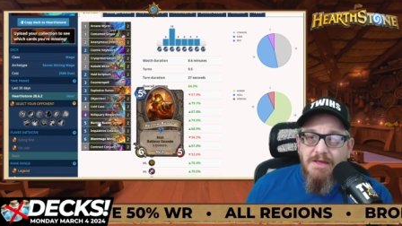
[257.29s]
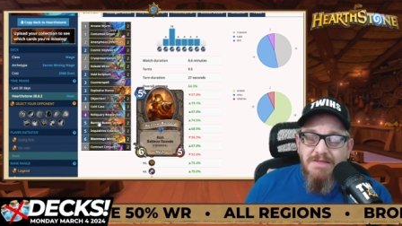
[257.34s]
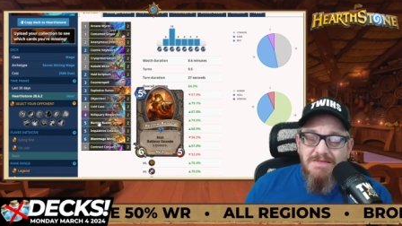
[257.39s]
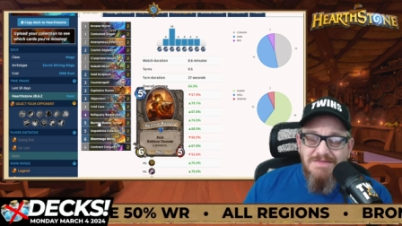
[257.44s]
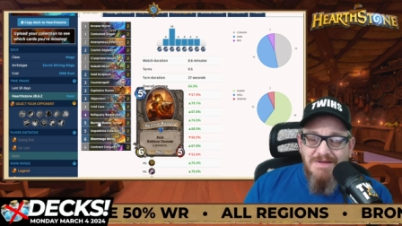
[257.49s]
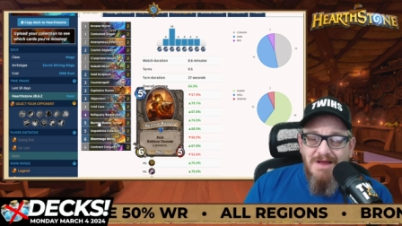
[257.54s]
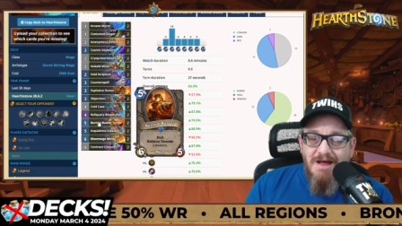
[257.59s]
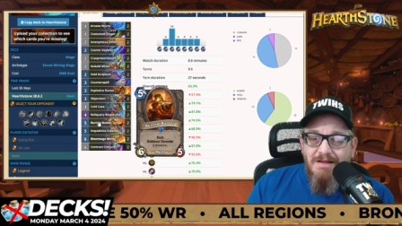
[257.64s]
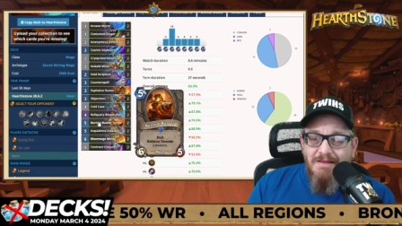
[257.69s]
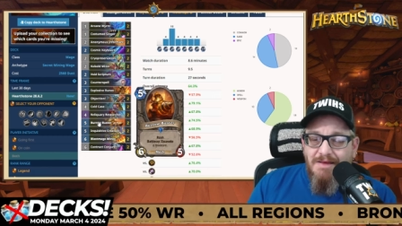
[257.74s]

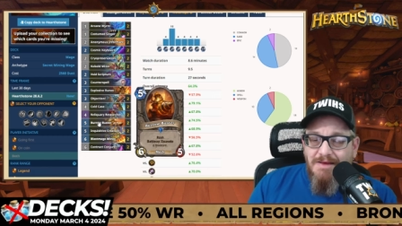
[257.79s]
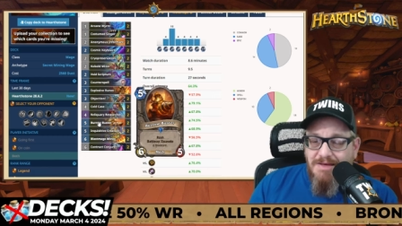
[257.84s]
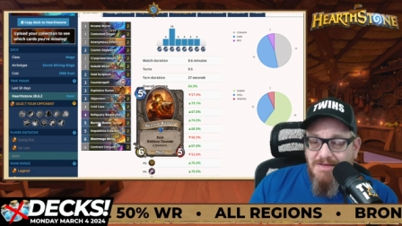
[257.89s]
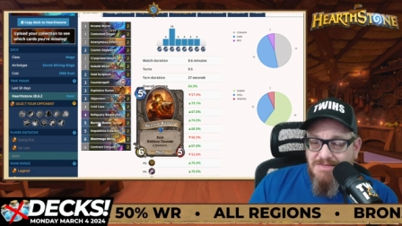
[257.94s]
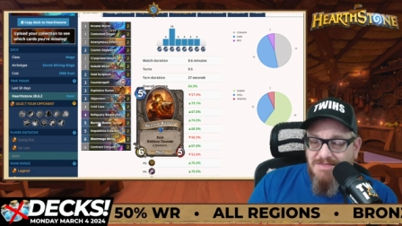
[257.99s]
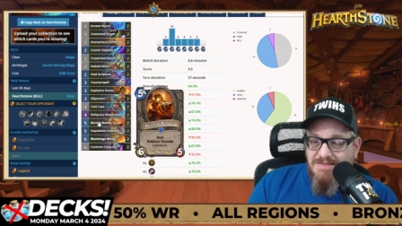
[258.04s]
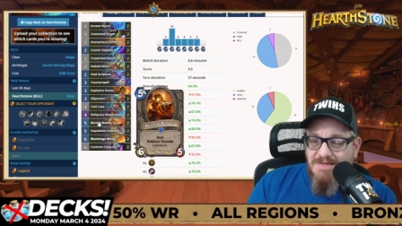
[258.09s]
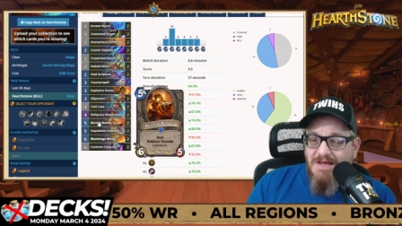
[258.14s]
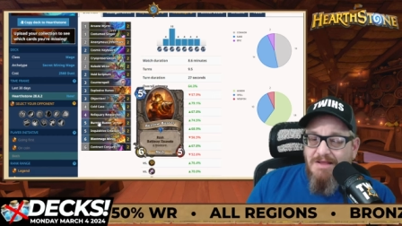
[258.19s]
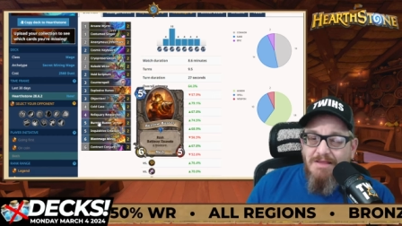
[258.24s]
It's not like a
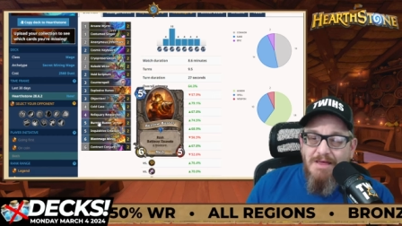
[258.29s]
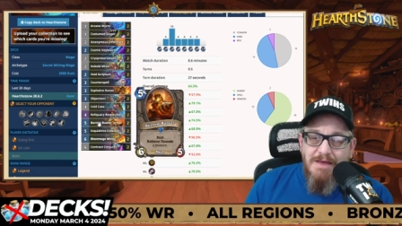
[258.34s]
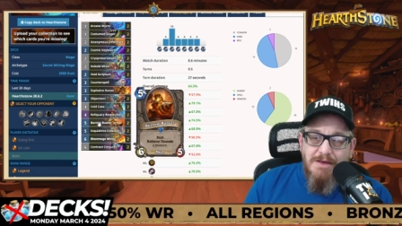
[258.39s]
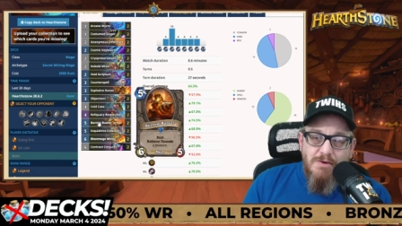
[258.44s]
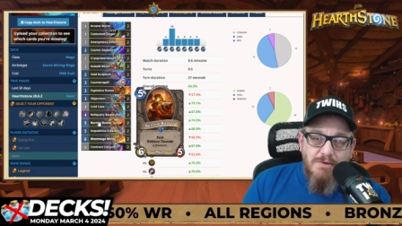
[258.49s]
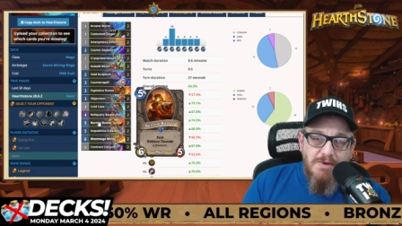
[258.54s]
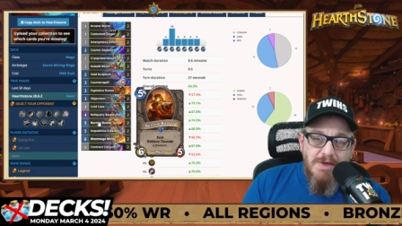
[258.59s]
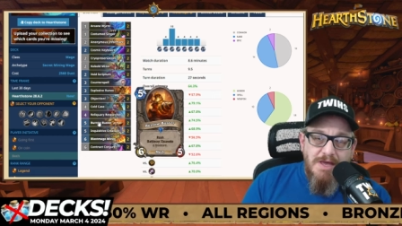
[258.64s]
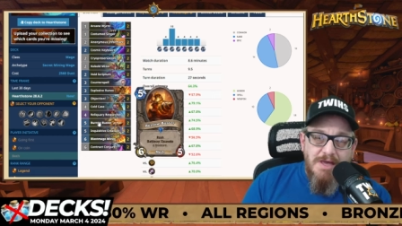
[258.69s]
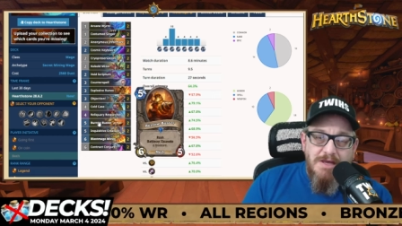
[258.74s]
set like,
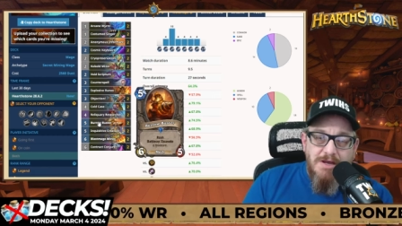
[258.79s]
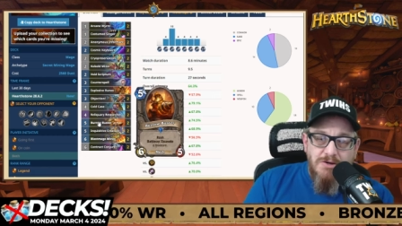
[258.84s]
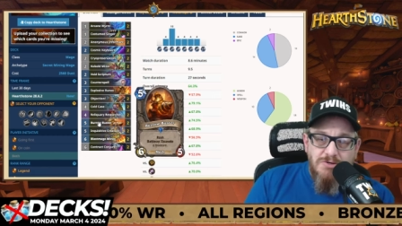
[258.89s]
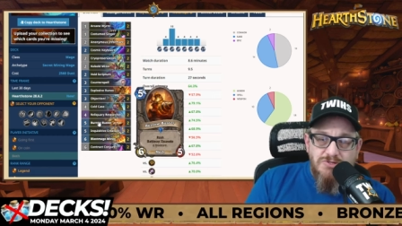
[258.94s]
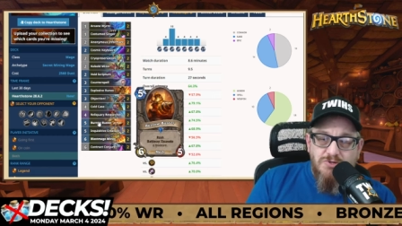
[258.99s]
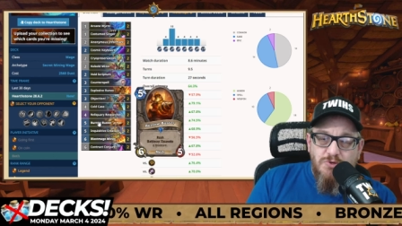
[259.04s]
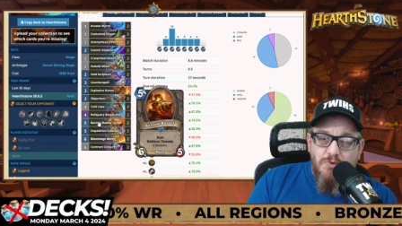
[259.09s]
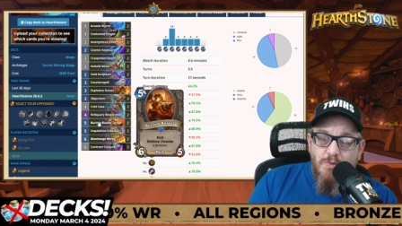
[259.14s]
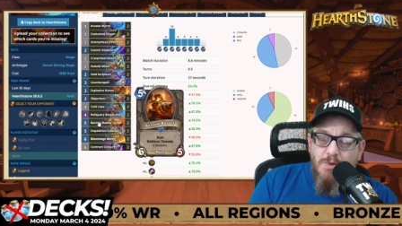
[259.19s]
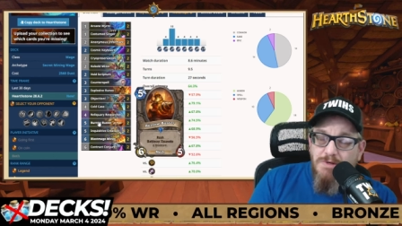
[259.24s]
okay,
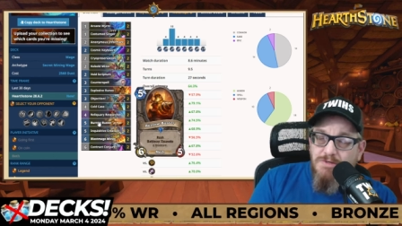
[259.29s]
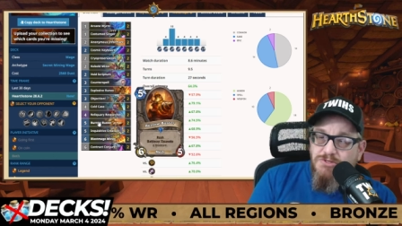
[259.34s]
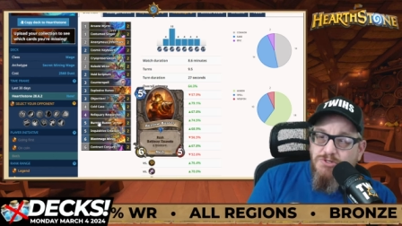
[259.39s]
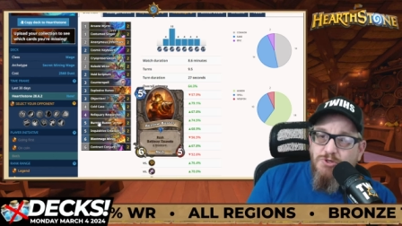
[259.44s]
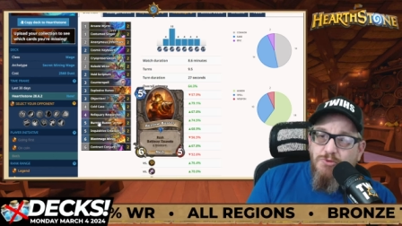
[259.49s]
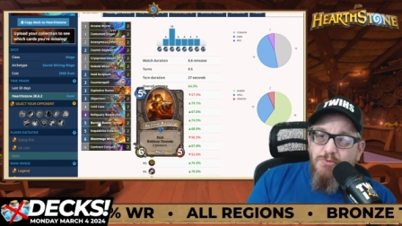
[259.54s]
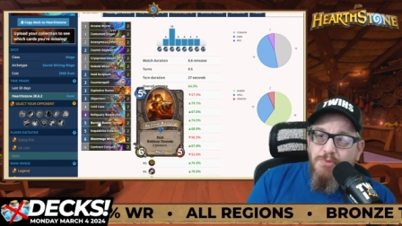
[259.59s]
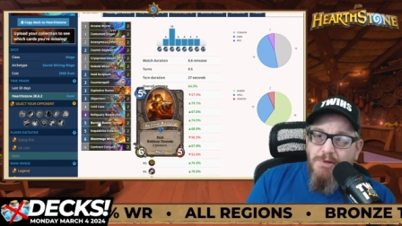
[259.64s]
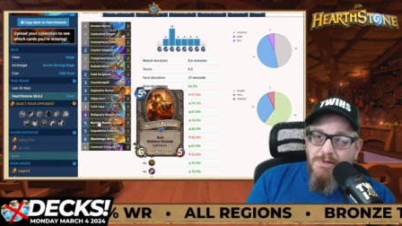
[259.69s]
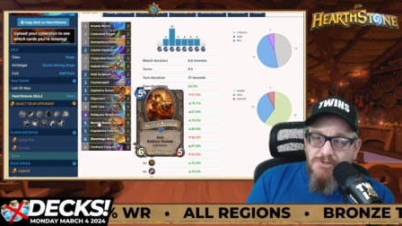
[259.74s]
here's the
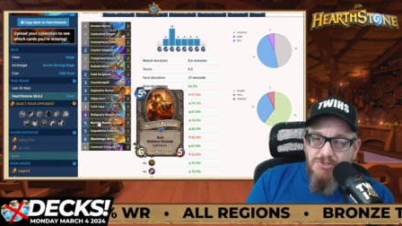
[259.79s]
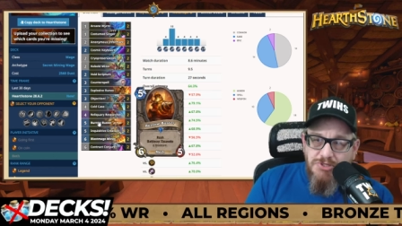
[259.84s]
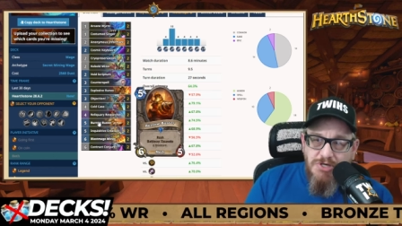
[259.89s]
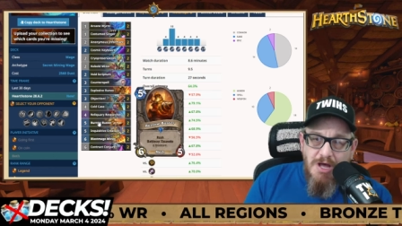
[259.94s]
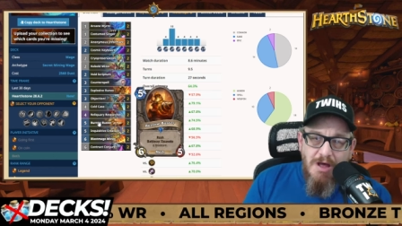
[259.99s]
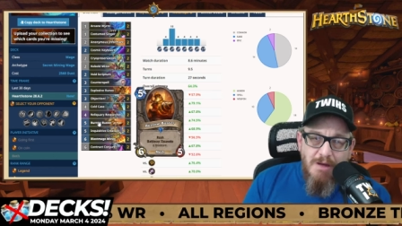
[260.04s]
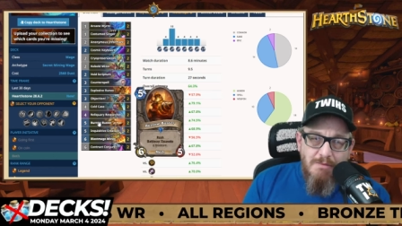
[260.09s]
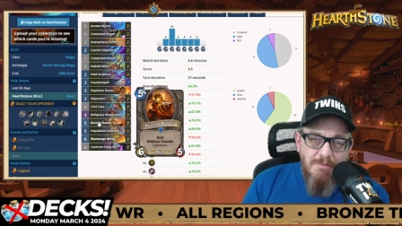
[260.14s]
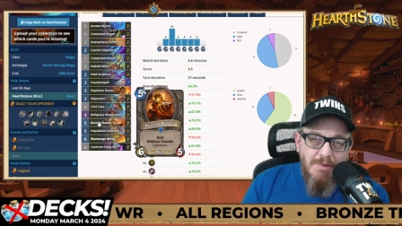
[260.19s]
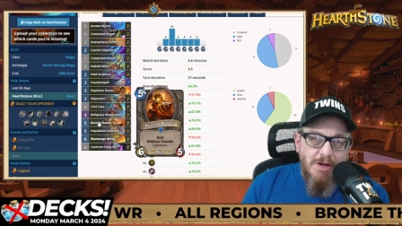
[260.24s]
1-2 punch
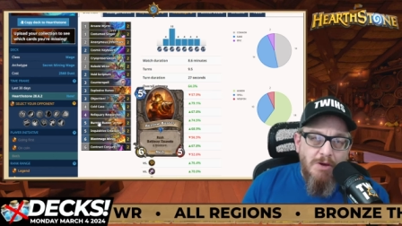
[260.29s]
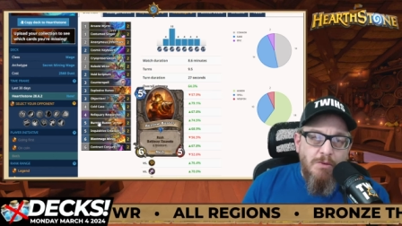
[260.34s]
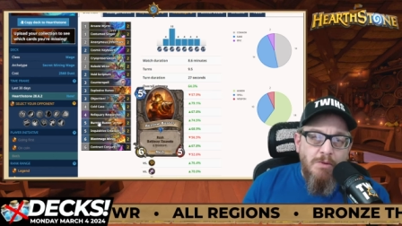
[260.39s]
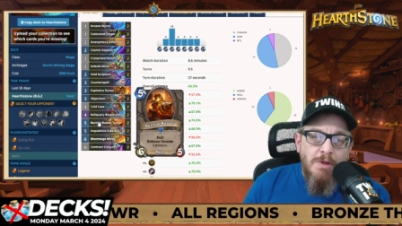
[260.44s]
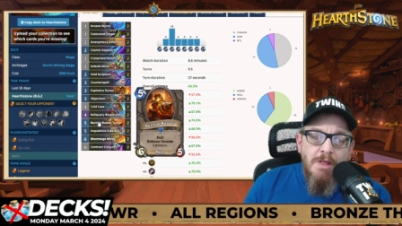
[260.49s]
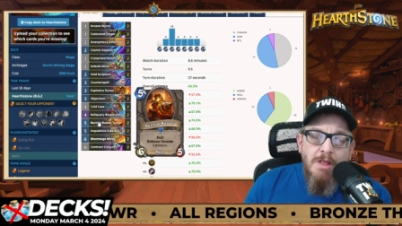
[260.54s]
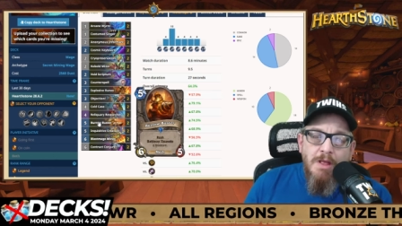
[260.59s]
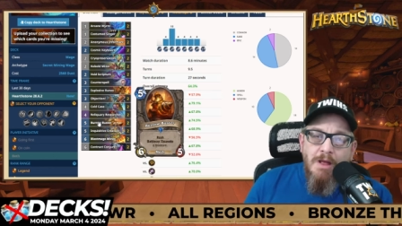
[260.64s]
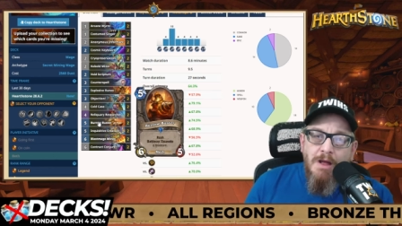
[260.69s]
combo.